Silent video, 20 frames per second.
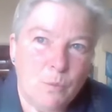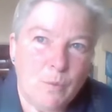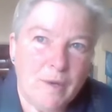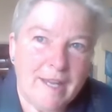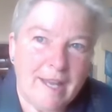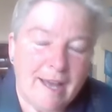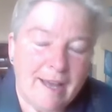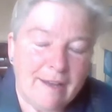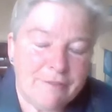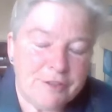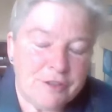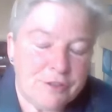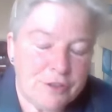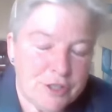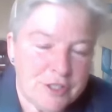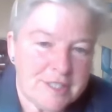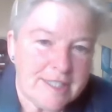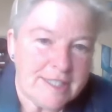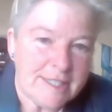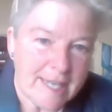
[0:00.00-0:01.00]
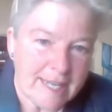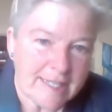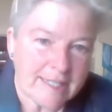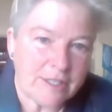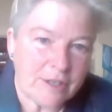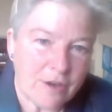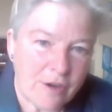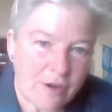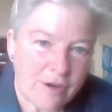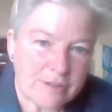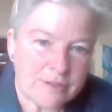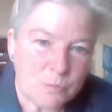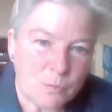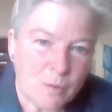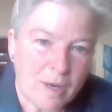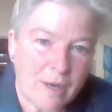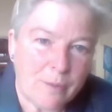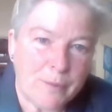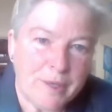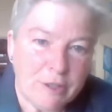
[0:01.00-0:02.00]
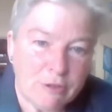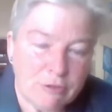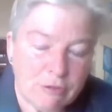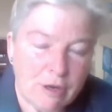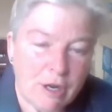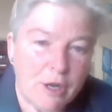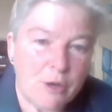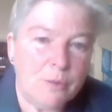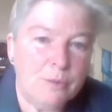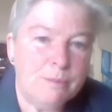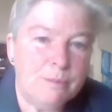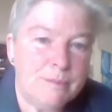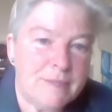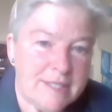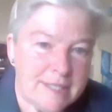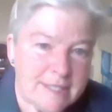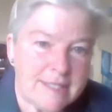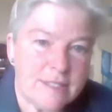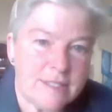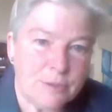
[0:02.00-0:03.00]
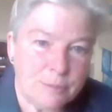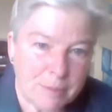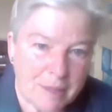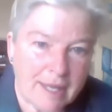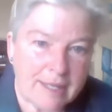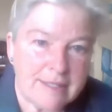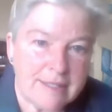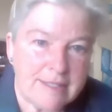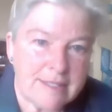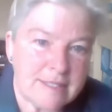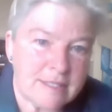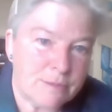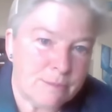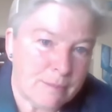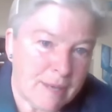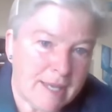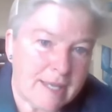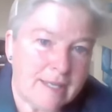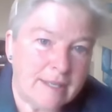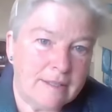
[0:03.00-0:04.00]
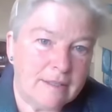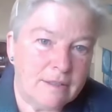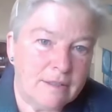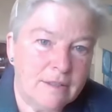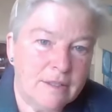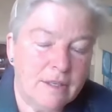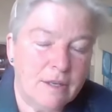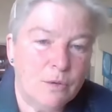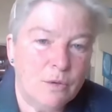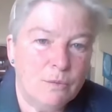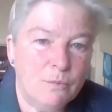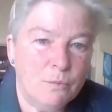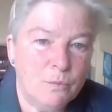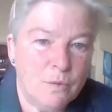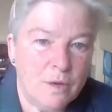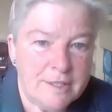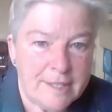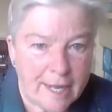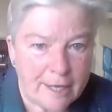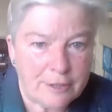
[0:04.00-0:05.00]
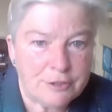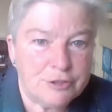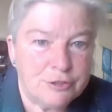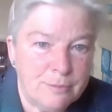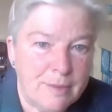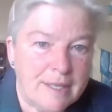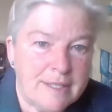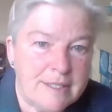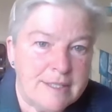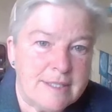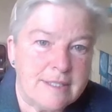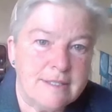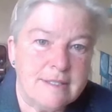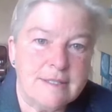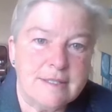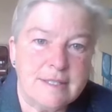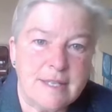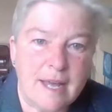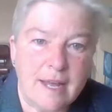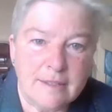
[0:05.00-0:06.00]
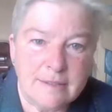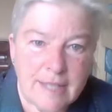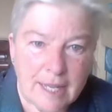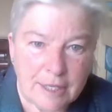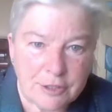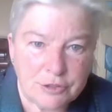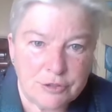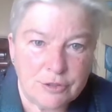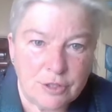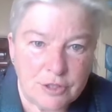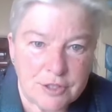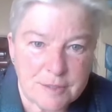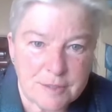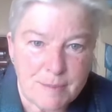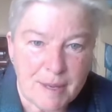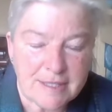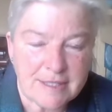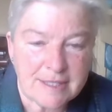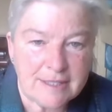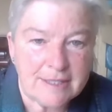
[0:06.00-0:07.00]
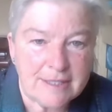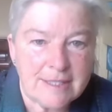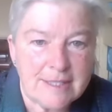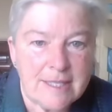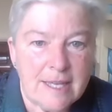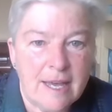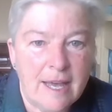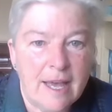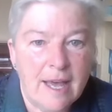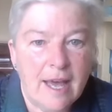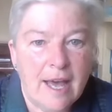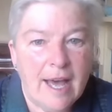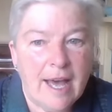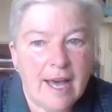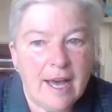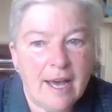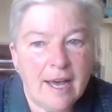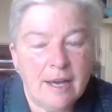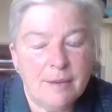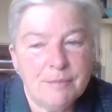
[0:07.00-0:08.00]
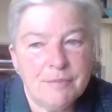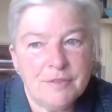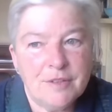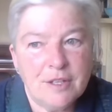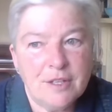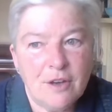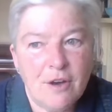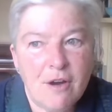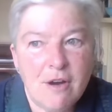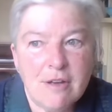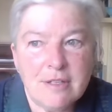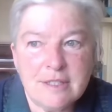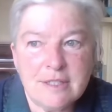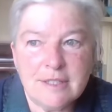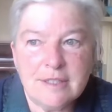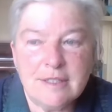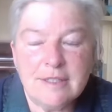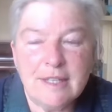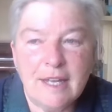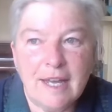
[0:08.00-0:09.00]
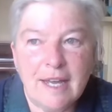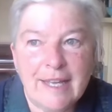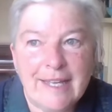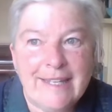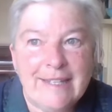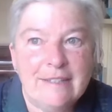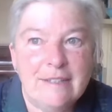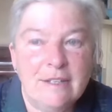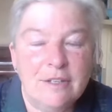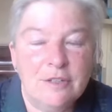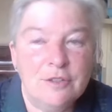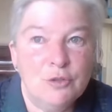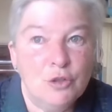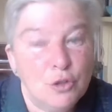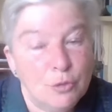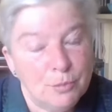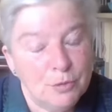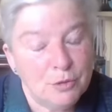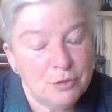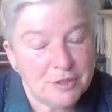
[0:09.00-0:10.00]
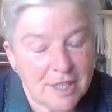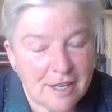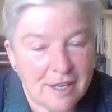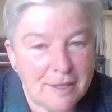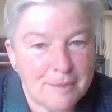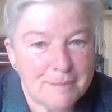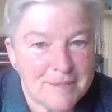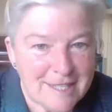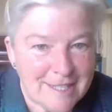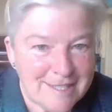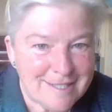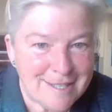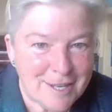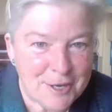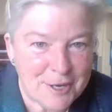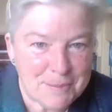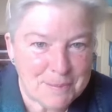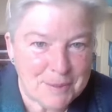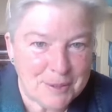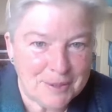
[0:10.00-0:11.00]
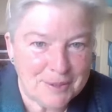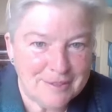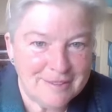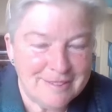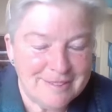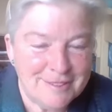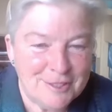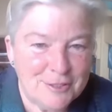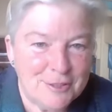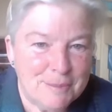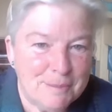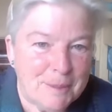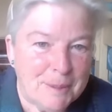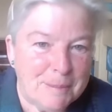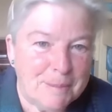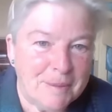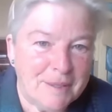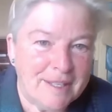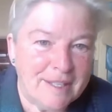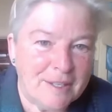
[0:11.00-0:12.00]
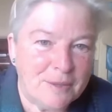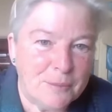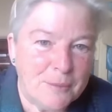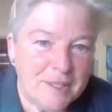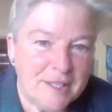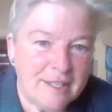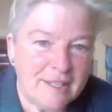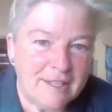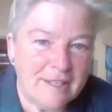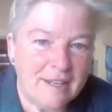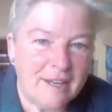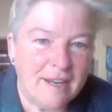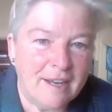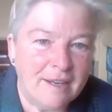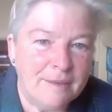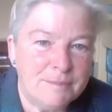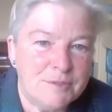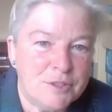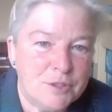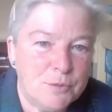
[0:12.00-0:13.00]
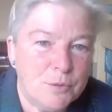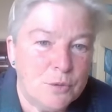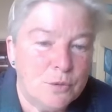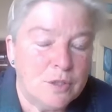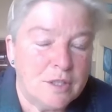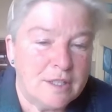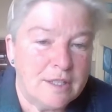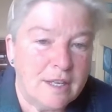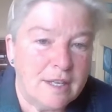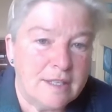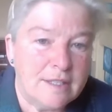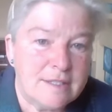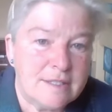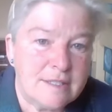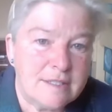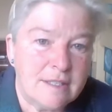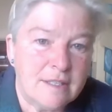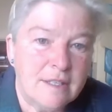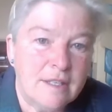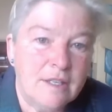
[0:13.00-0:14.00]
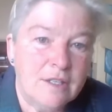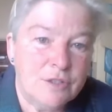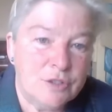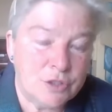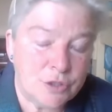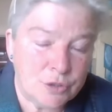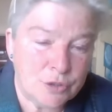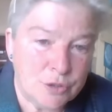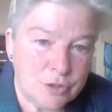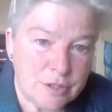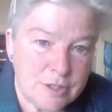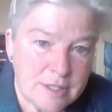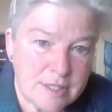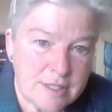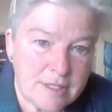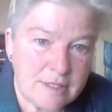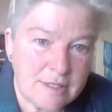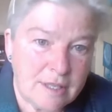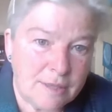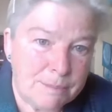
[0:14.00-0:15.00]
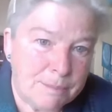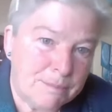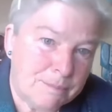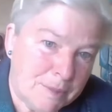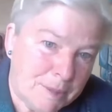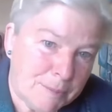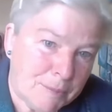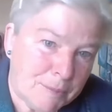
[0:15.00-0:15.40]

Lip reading: we have a 13-acre garden where we grow medicinal plants to make natural medicines and natural cosmetics. The garden in normal times is open to the public. We do organized tours that